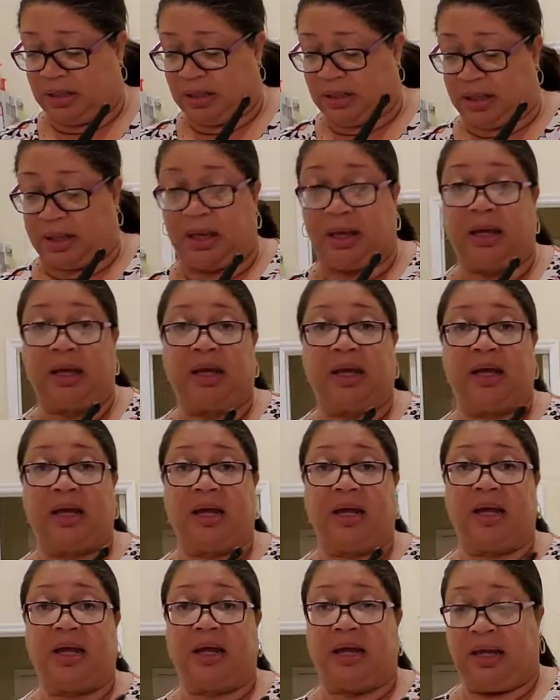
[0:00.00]
Okay.
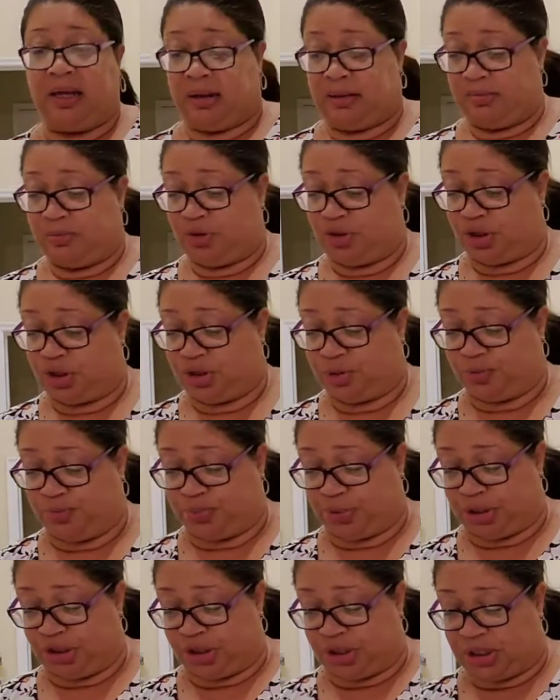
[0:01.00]
Just
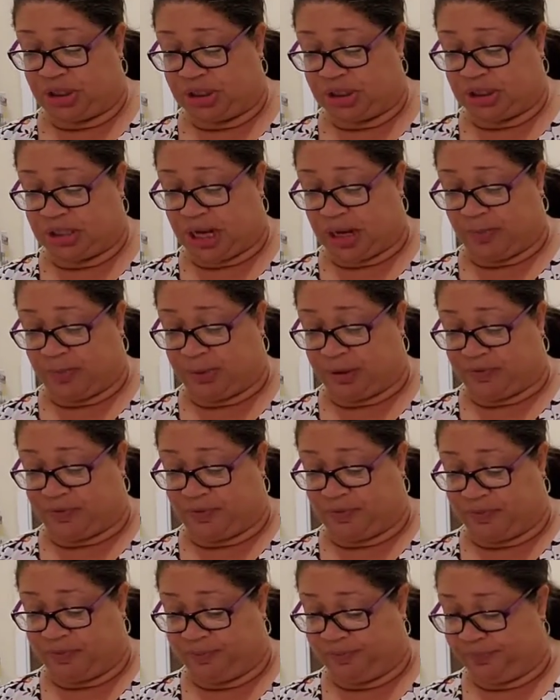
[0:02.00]
brushing the top of
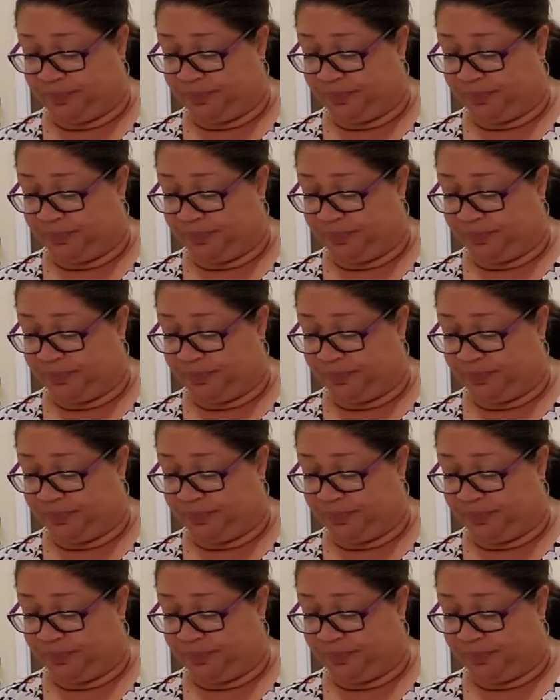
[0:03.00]
them.